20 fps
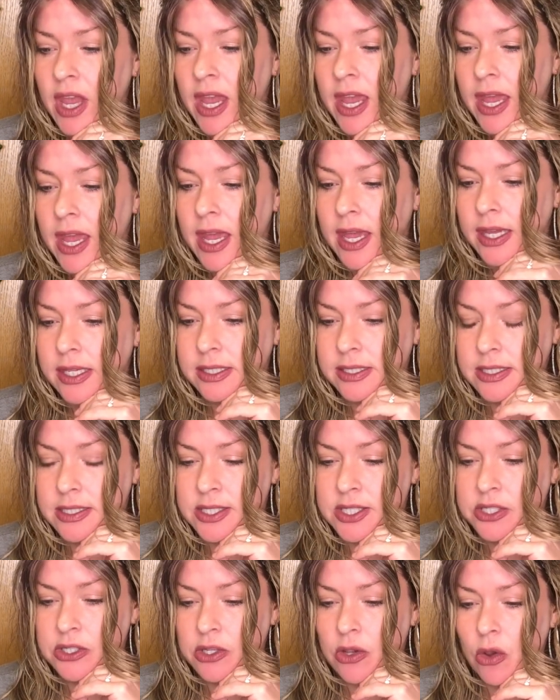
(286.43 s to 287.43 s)

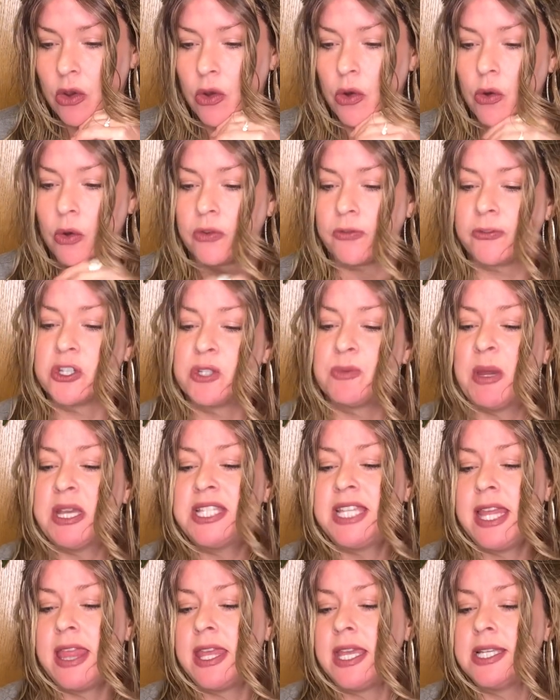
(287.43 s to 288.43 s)
And so for
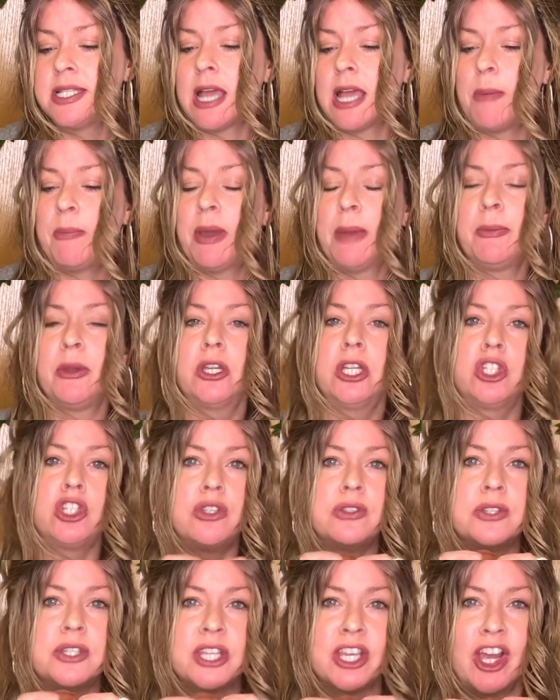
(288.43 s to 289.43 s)
spicing things up, I'm going to
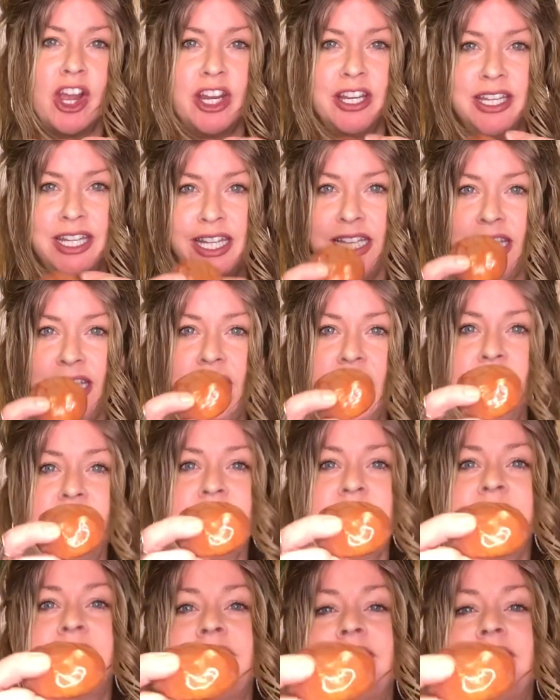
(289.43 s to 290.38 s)
choose a carnelian.